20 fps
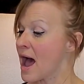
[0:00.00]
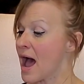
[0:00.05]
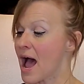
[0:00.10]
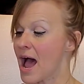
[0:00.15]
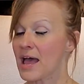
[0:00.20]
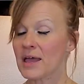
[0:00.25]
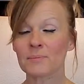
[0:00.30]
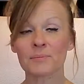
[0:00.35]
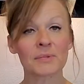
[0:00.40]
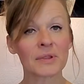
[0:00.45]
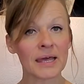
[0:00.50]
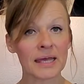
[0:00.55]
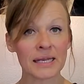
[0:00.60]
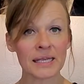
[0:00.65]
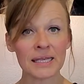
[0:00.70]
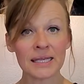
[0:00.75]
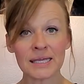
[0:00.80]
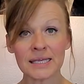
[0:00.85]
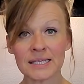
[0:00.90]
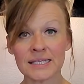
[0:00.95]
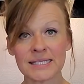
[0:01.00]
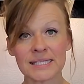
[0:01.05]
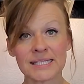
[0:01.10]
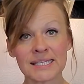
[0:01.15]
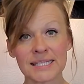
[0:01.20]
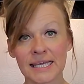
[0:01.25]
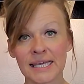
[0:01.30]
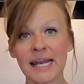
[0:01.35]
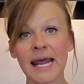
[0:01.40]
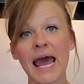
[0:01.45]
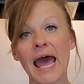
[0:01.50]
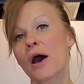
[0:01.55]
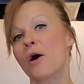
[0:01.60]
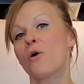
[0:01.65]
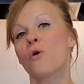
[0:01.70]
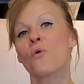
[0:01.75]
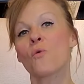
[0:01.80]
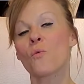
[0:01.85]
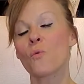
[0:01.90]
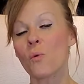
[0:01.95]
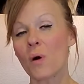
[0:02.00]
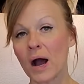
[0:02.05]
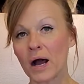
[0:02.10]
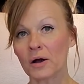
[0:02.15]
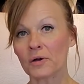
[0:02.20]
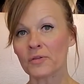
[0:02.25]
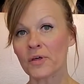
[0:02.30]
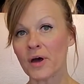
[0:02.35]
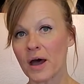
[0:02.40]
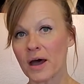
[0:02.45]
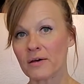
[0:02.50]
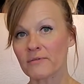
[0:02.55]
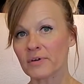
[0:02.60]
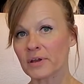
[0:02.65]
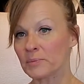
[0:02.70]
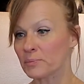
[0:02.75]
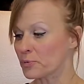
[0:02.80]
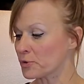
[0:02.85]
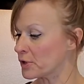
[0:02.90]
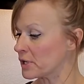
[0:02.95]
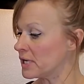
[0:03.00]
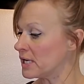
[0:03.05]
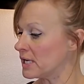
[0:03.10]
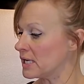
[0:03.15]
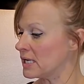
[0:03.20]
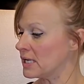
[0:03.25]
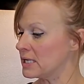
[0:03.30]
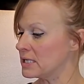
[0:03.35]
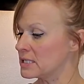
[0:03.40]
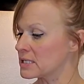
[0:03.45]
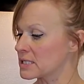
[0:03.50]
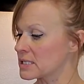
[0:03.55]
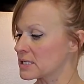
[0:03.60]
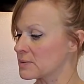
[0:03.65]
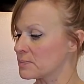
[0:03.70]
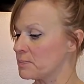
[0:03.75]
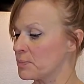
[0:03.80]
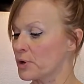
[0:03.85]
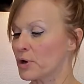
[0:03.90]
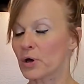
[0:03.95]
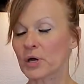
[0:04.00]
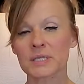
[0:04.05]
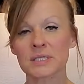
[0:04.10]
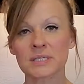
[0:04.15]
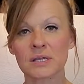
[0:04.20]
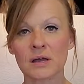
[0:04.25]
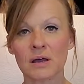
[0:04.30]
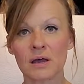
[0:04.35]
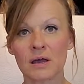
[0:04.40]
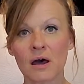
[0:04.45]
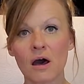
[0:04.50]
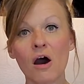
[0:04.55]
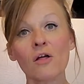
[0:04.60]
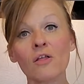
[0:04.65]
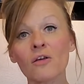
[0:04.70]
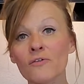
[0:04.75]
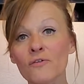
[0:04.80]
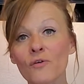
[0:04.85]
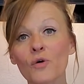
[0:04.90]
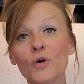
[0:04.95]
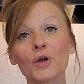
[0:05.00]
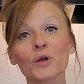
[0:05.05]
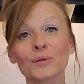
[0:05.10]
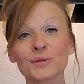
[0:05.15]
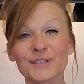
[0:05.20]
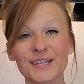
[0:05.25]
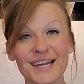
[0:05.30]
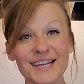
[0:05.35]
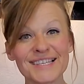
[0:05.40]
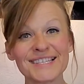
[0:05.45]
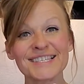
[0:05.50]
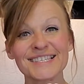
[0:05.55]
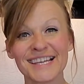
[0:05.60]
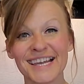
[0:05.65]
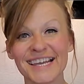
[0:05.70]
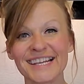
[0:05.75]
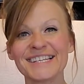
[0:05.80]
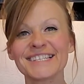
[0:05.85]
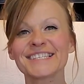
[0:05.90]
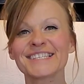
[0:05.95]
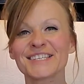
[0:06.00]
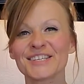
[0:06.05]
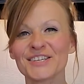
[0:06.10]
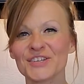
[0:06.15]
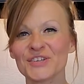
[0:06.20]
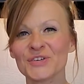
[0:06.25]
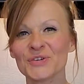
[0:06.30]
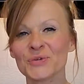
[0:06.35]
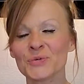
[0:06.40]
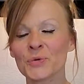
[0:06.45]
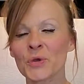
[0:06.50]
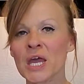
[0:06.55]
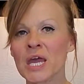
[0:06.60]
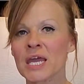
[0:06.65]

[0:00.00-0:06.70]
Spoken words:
I'm letting it sit out while the oven preheats because olive oil does tend to